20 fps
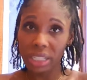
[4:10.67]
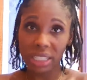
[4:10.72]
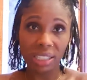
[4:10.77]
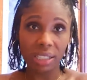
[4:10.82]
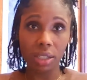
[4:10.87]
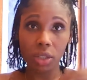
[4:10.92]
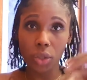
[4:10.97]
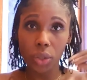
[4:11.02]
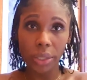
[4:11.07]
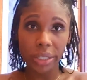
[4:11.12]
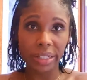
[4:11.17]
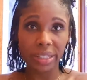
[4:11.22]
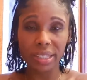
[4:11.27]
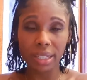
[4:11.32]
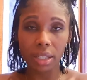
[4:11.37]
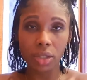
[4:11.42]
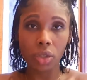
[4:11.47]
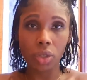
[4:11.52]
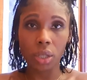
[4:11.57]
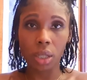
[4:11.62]
etc,
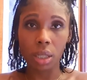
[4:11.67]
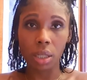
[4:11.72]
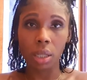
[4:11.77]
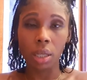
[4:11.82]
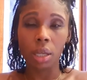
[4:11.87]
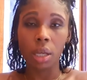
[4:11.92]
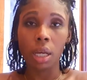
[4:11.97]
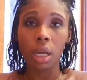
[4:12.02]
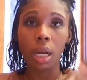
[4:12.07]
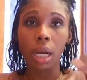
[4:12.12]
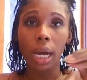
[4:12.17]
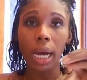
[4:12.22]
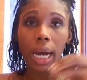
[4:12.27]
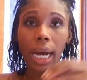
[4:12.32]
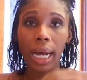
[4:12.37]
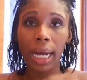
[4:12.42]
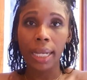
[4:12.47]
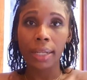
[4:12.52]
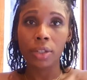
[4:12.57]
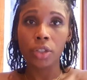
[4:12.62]
etc.
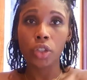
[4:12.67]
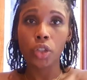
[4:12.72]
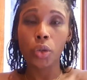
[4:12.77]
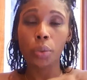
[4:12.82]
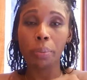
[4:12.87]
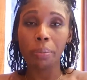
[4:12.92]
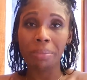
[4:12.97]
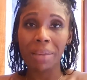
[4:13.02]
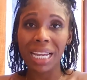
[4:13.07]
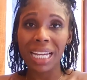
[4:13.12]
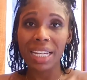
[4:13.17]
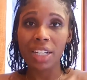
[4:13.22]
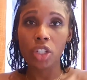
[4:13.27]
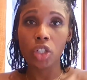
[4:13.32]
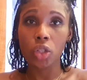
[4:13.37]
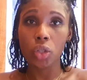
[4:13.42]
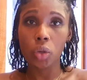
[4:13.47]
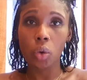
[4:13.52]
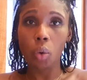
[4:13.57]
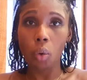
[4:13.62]
And you make
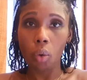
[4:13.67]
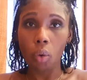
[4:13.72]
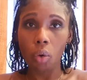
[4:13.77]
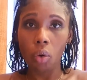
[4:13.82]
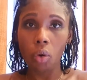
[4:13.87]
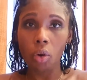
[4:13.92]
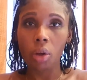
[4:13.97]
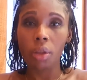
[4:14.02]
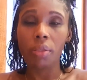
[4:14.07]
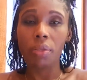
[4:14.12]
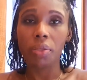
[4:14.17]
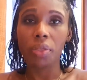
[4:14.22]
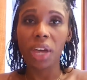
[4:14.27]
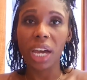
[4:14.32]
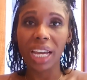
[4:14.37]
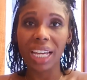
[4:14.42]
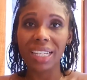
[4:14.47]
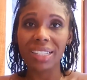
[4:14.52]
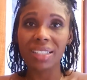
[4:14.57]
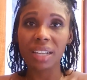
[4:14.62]
sure
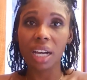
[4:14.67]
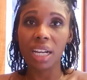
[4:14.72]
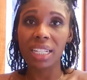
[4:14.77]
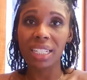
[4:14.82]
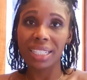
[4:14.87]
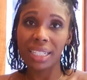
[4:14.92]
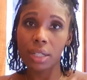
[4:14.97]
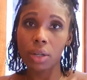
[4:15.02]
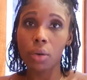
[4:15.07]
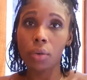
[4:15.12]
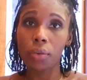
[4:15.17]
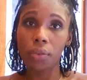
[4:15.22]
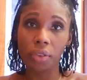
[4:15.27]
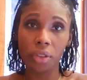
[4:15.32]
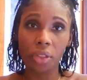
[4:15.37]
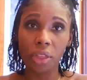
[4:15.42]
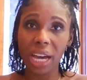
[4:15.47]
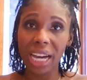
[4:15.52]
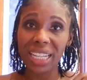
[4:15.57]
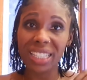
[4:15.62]
that is ideal for
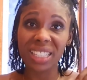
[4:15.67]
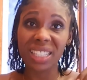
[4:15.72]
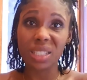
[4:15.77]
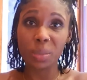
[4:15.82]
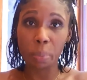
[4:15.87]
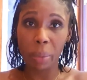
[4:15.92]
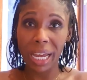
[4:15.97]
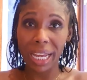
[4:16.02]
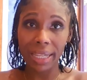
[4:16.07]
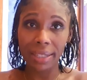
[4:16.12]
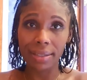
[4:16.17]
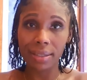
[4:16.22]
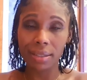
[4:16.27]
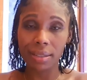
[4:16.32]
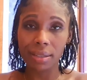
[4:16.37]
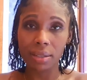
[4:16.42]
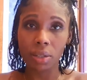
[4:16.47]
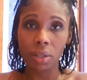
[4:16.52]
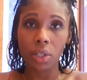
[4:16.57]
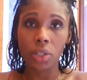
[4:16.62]
that space.
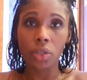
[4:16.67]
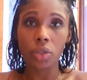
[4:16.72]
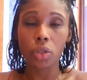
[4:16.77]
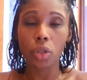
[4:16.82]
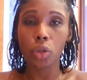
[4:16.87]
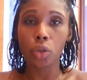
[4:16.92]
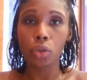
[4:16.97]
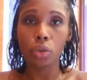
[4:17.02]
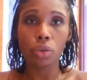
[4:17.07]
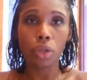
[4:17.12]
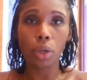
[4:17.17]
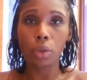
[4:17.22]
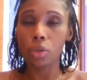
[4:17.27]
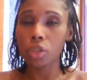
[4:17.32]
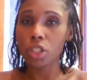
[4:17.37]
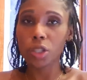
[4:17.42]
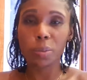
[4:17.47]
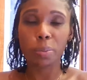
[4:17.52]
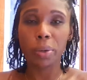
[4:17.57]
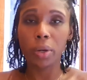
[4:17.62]
So you don't
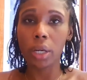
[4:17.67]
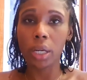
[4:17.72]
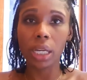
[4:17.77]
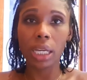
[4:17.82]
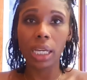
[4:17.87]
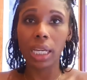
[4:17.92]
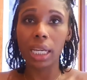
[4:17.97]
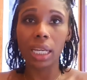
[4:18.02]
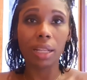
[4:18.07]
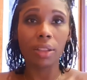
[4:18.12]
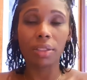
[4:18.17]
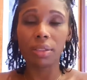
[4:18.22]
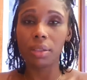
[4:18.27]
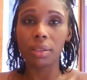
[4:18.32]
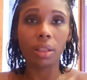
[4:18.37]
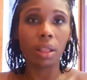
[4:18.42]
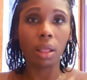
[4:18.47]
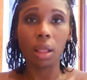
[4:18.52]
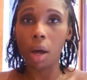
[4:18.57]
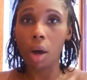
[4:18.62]
just put a
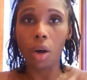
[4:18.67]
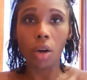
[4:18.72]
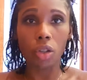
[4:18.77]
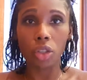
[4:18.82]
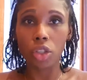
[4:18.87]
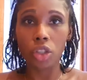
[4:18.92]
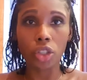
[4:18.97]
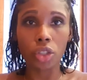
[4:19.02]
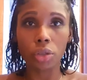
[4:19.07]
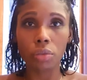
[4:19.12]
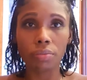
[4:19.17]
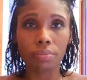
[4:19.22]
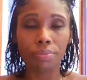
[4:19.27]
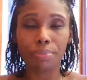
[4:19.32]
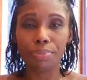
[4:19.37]
large